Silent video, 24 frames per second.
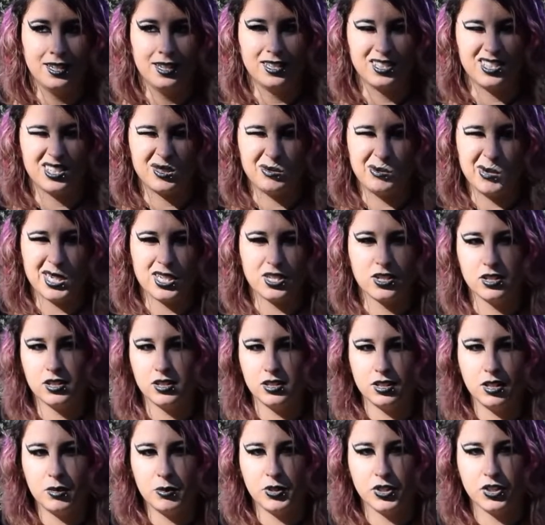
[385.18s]
Just make sure
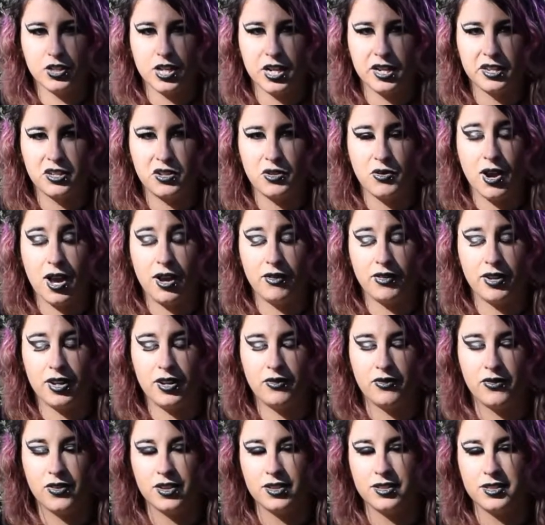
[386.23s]
you double check you have a
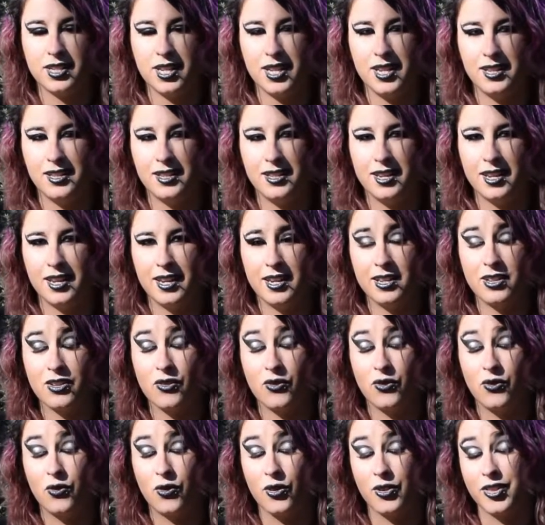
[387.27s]
first aid kit
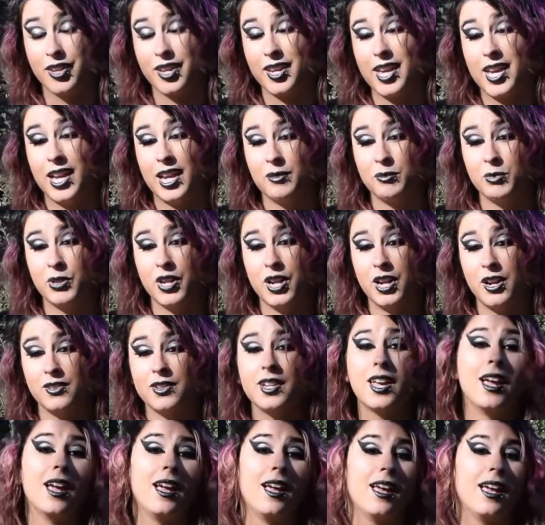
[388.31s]
for the
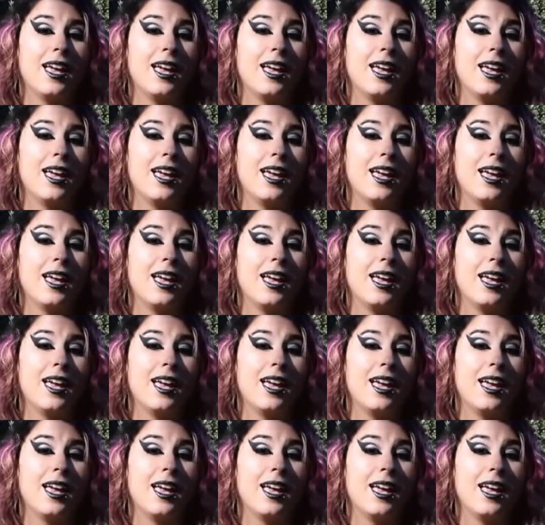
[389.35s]
campground